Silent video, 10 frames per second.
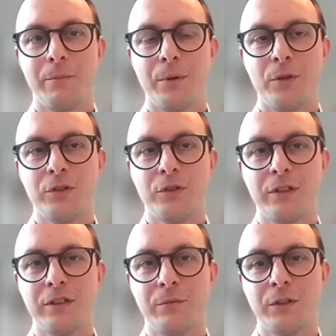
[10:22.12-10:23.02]
but also
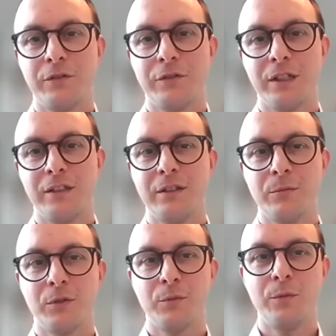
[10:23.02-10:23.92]
in terms of
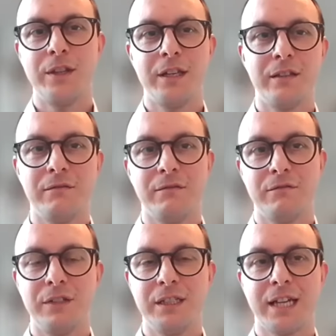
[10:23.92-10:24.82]
within
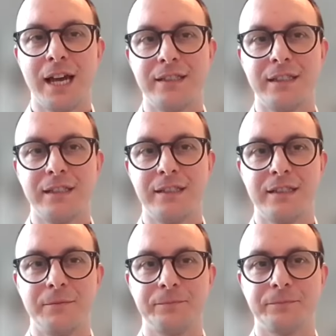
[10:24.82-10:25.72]
risk
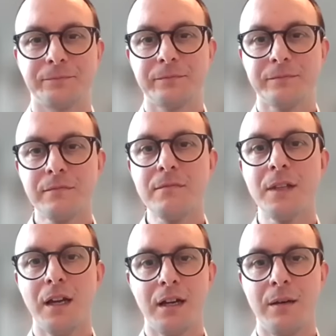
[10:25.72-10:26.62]
assets,
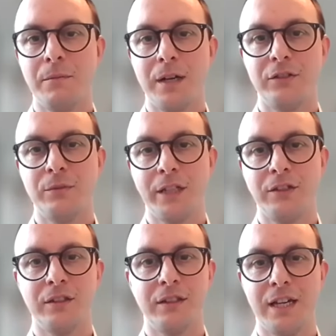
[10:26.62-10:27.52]
as you
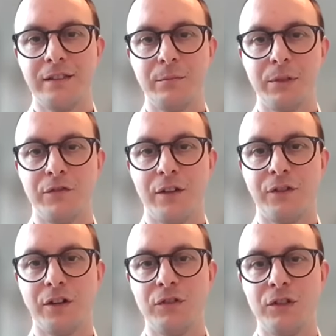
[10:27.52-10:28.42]
mentioned, the S&P
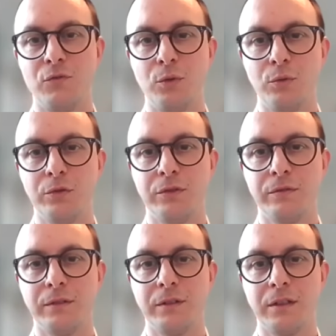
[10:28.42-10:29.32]
500 ruled
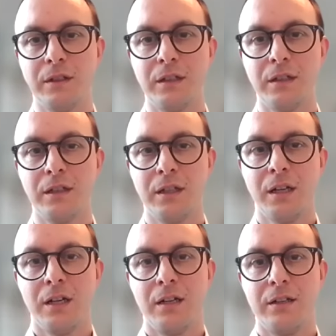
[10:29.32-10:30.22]
the
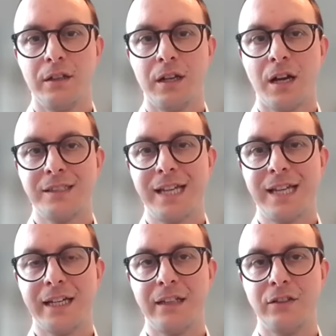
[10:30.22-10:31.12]
last
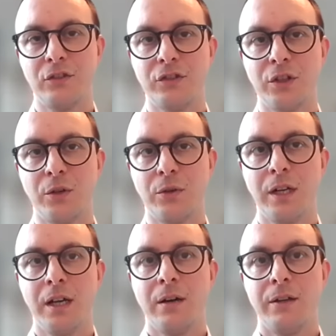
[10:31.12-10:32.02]
decade or so.
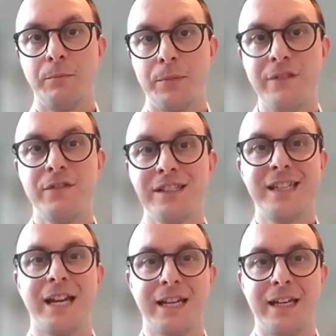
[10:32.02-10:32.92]
The previous
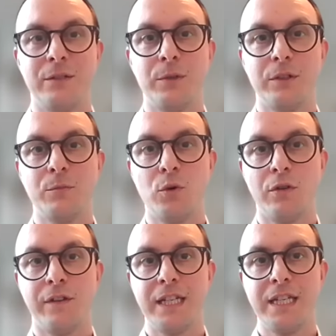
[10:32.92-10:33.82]
decade was more
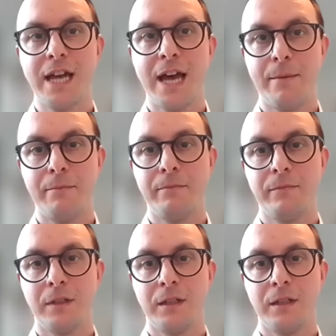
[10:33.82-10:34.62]
of an EM